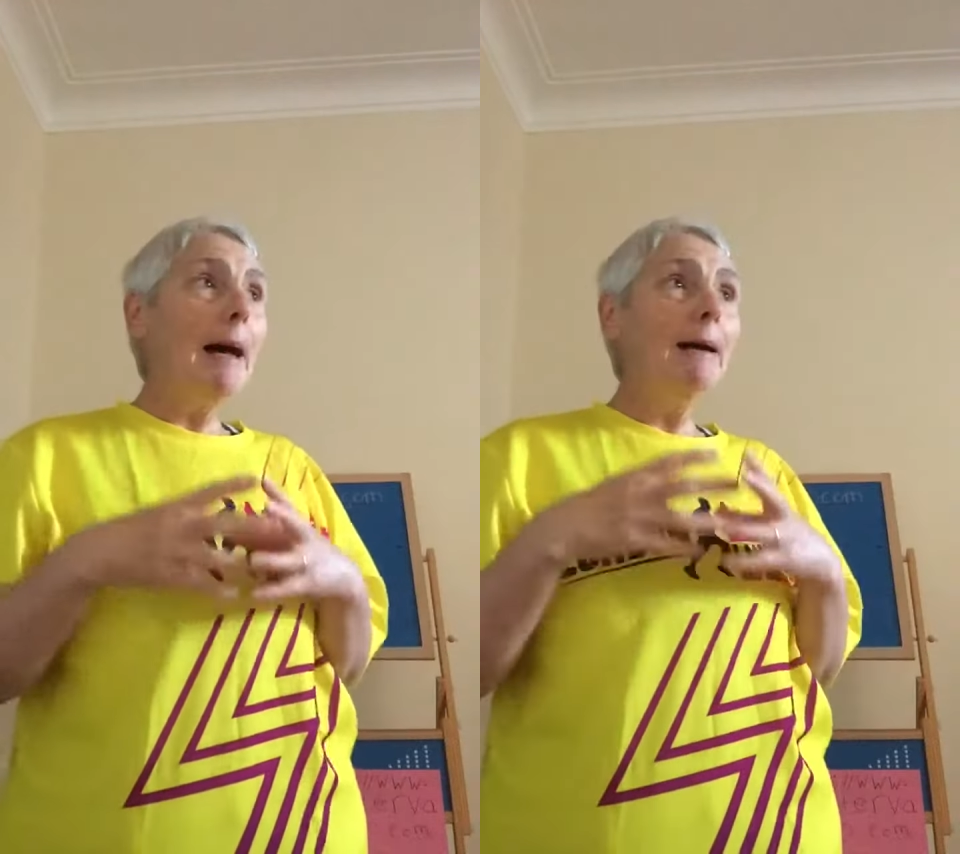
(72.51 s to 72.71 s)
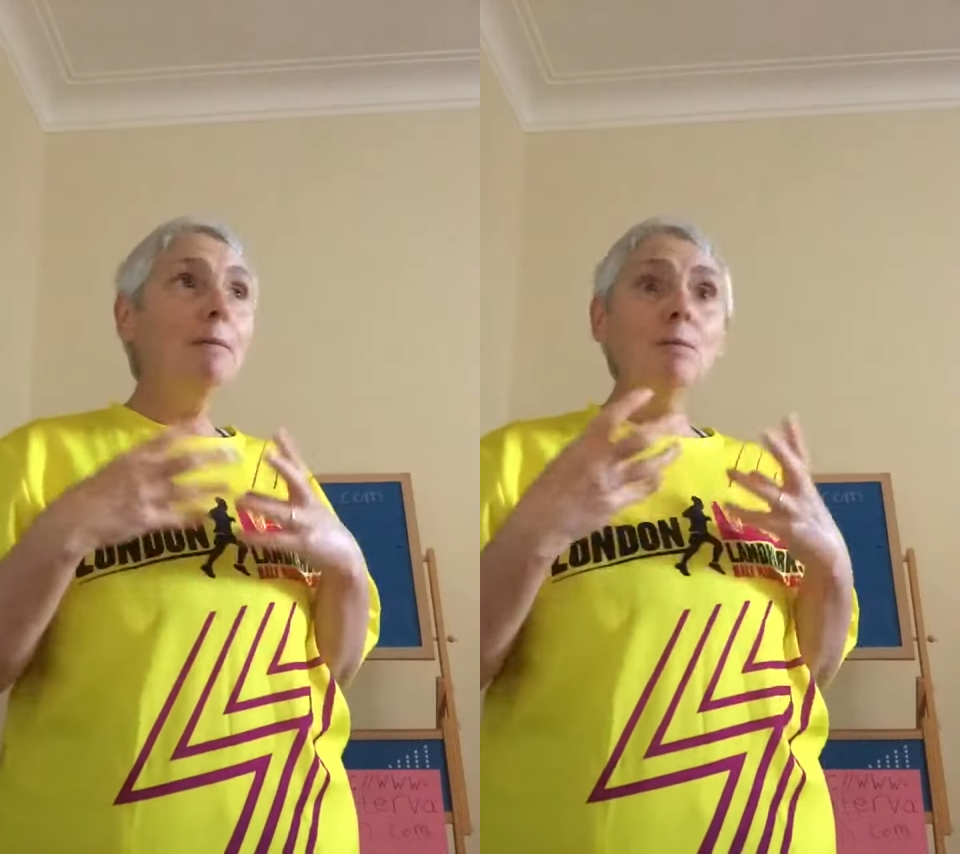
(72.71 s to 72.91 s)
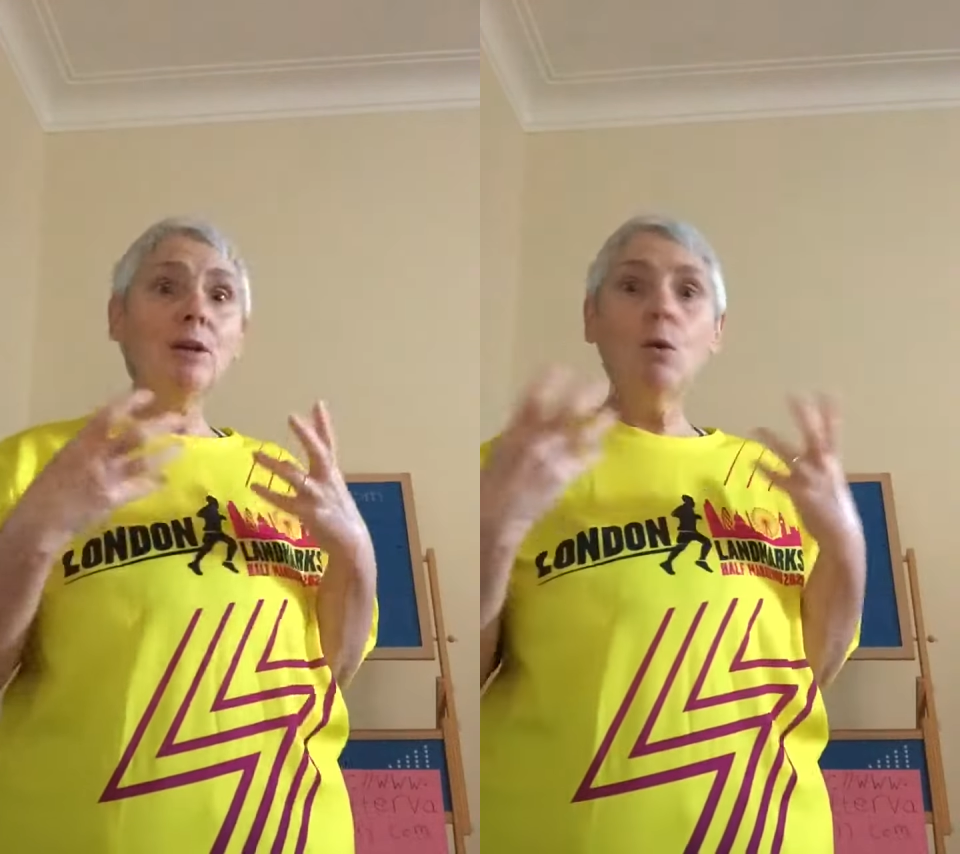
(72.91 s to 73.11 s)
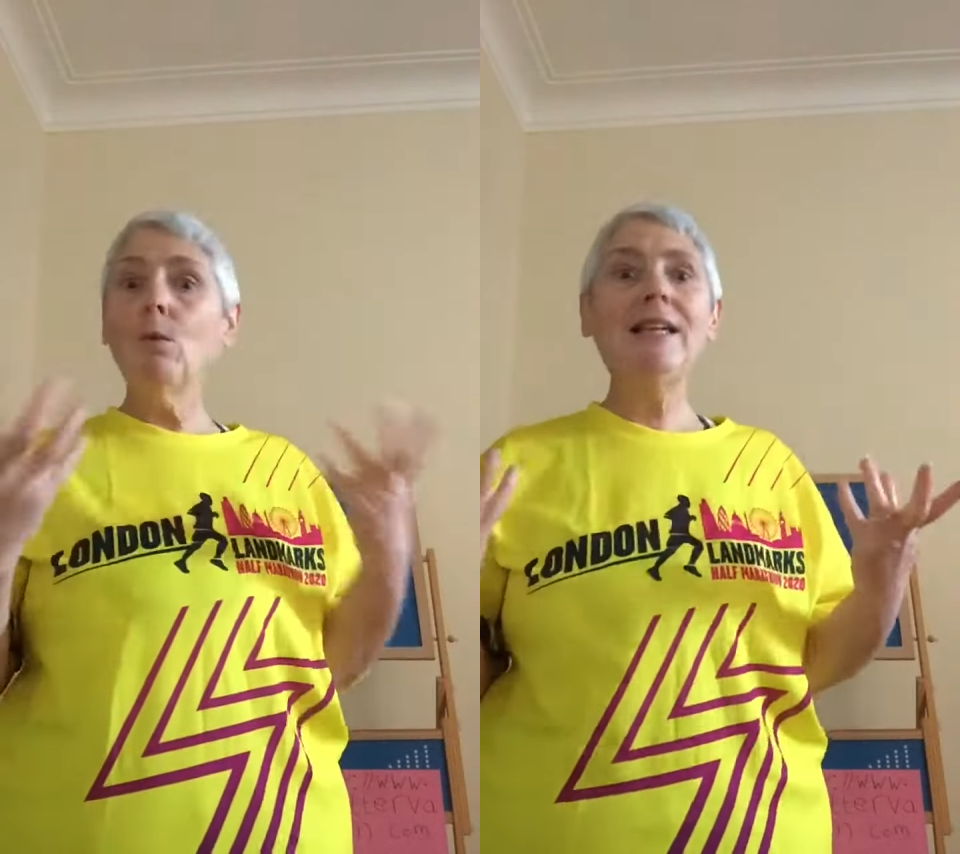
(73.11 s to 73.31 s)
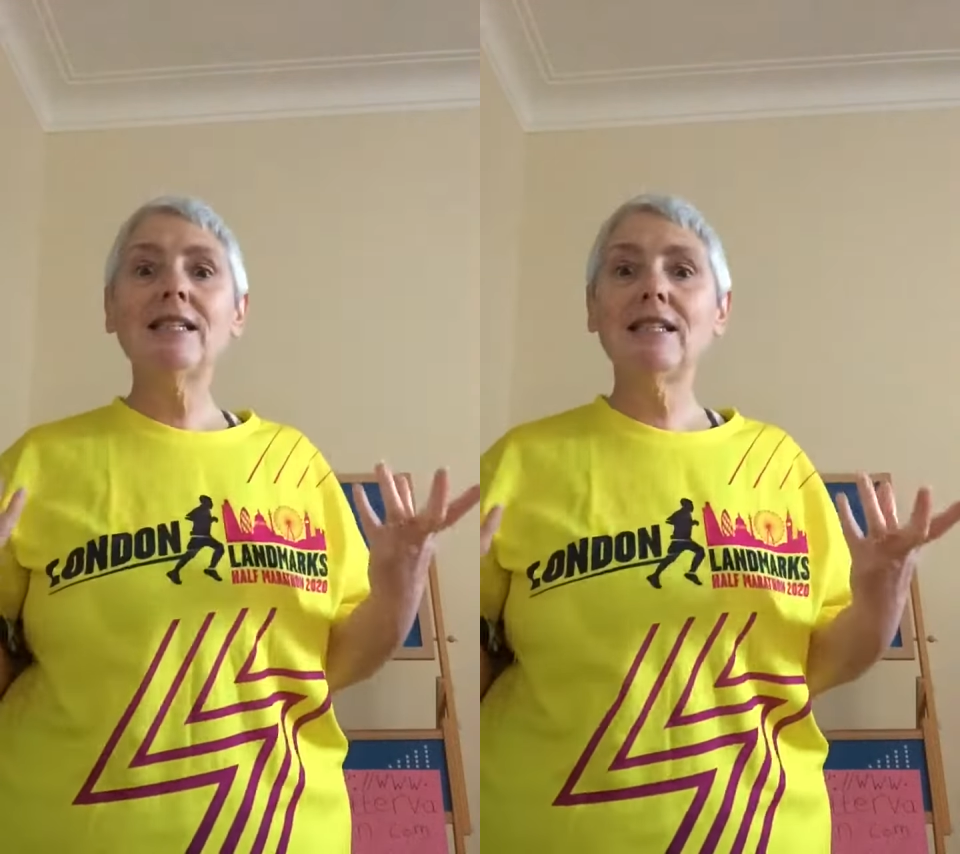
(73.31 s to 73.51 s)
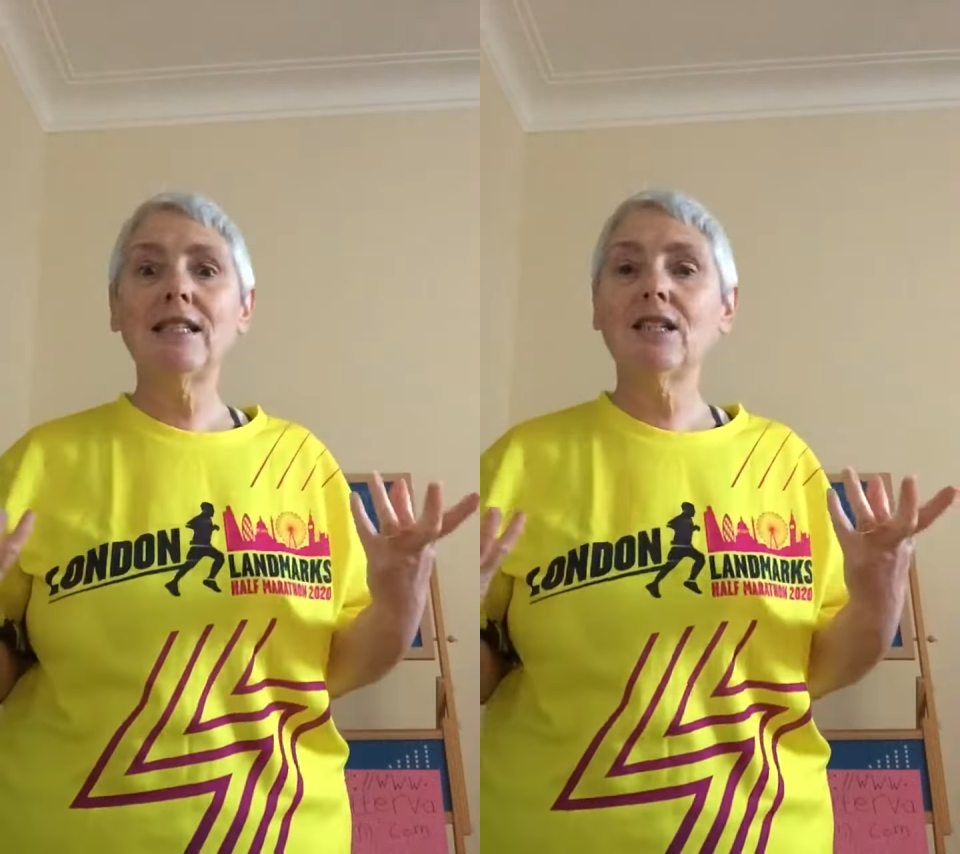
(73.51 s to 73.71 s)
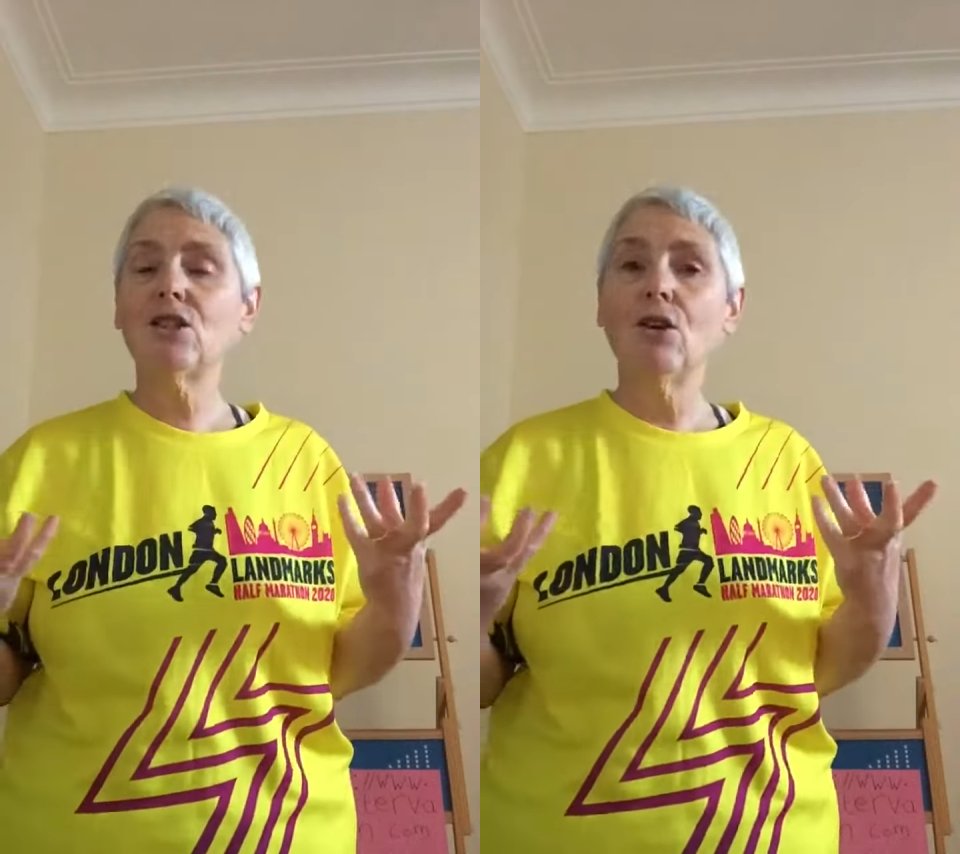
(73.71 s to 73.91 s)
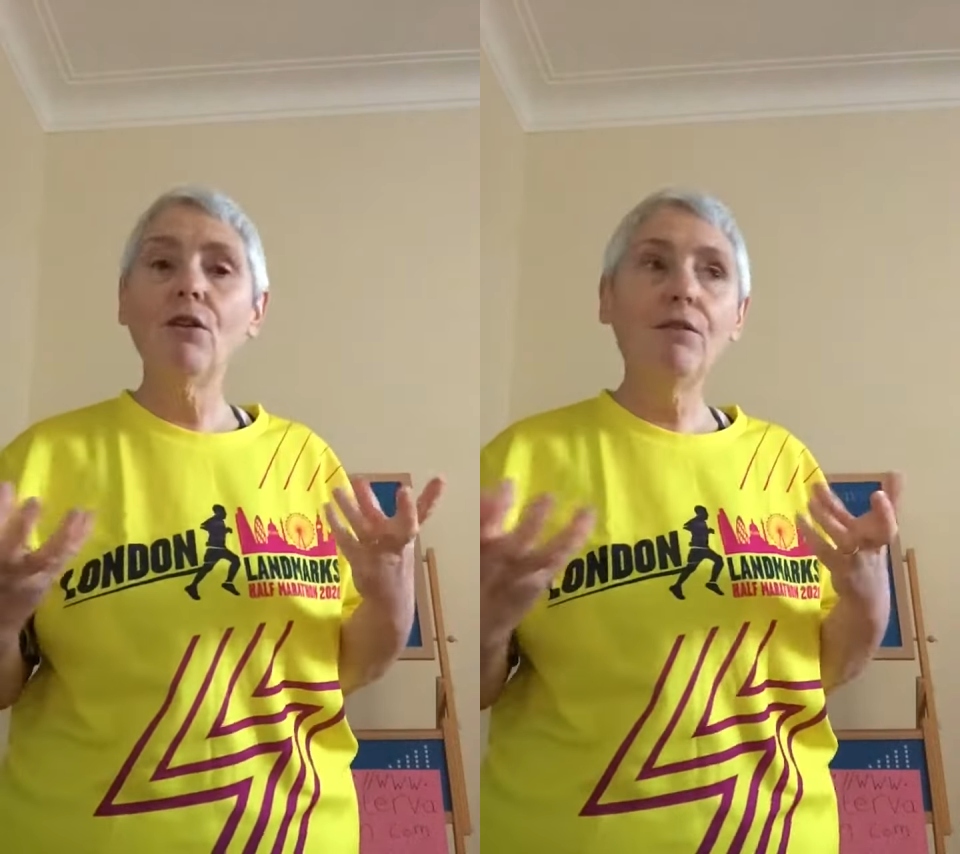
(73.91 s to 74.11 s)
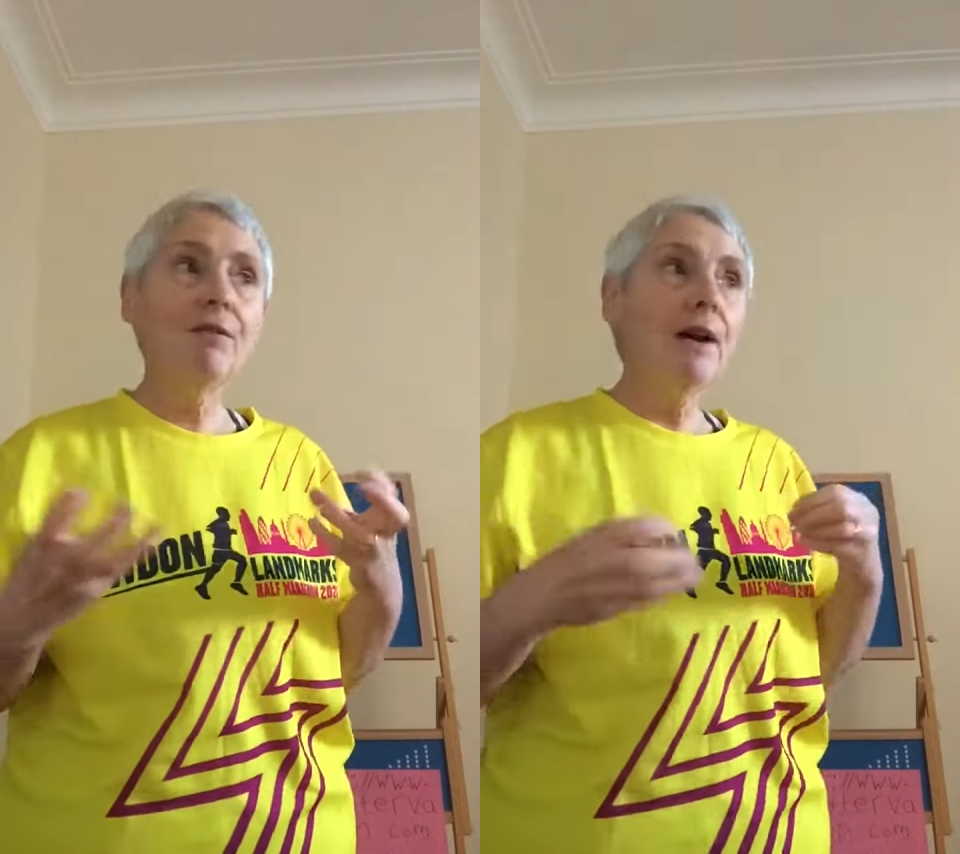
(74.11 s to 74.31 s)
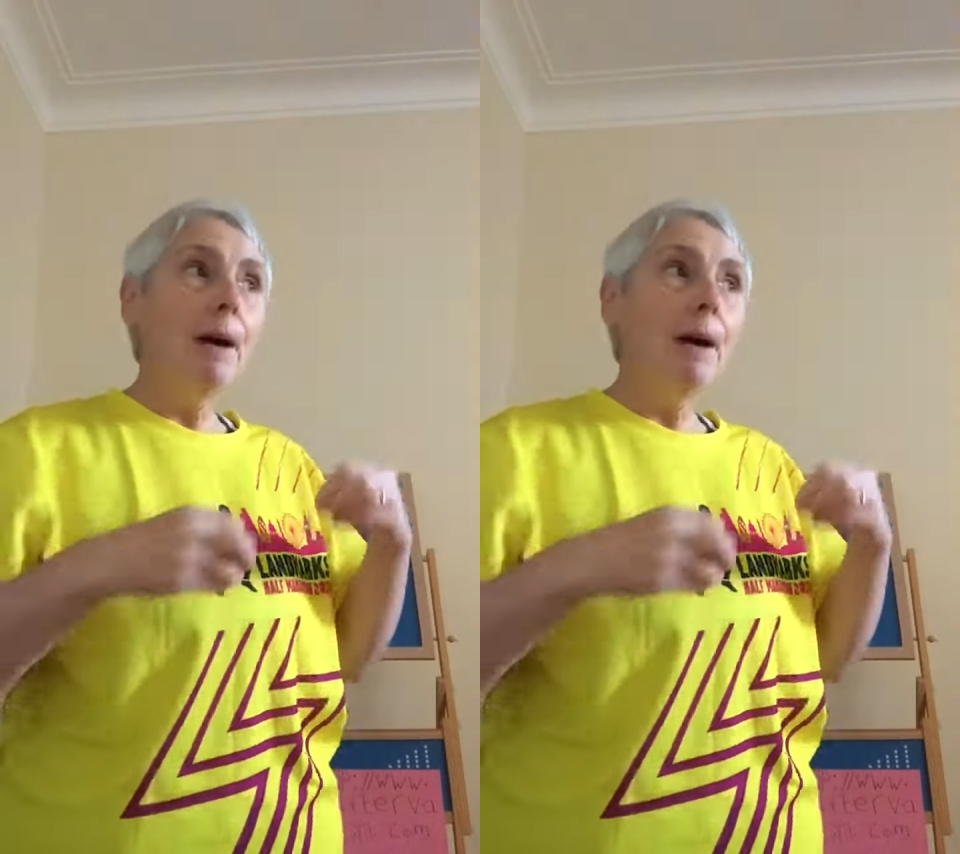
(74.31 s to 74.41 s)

and we're not wasting stuff,